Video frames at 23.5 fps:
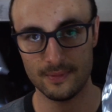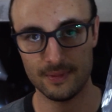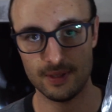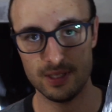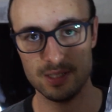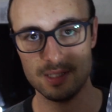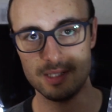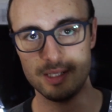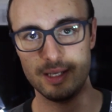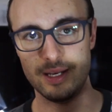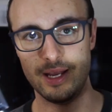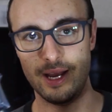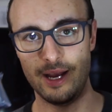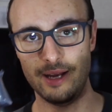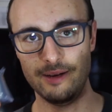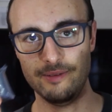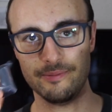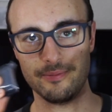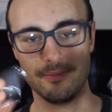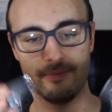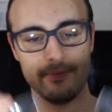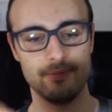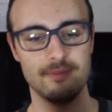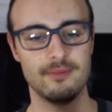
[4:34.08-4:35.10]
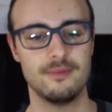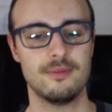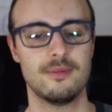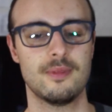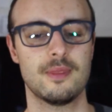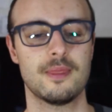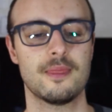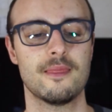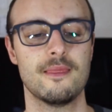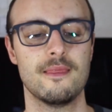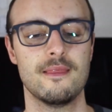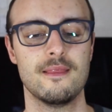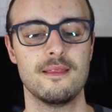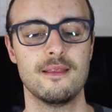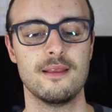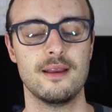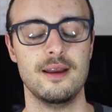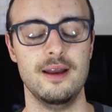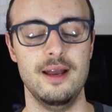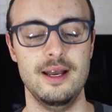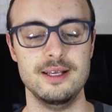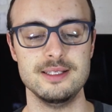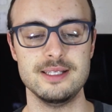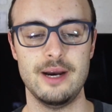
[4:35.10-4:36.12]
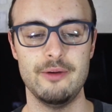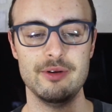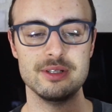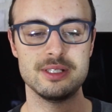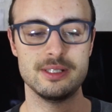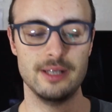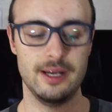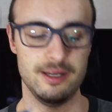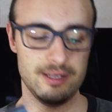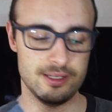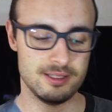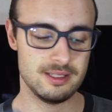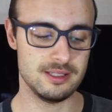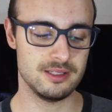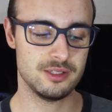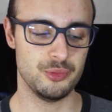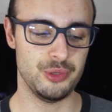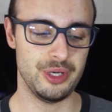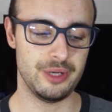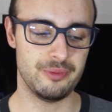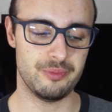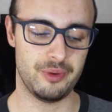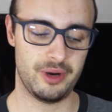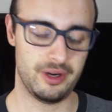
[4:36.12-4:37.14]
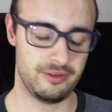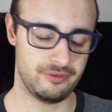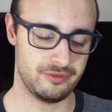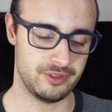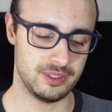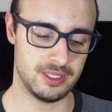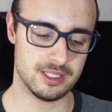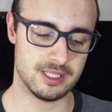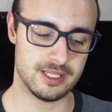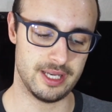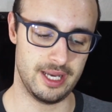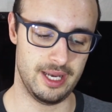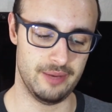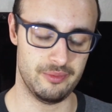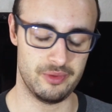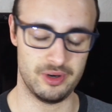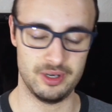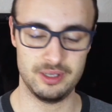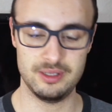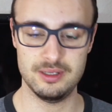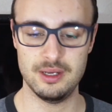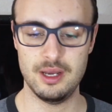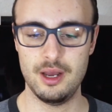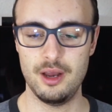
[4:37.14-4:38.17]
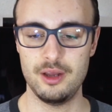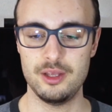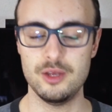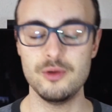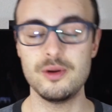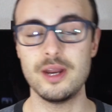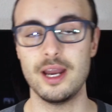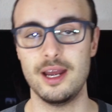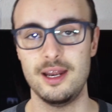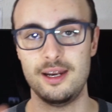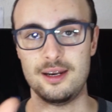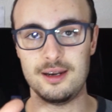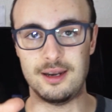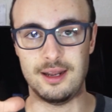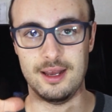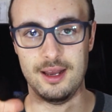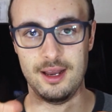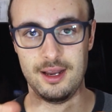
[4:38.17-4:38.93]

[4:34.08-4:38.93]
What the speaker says: You see that? As I was saying, this is a weak point for this camera. You can,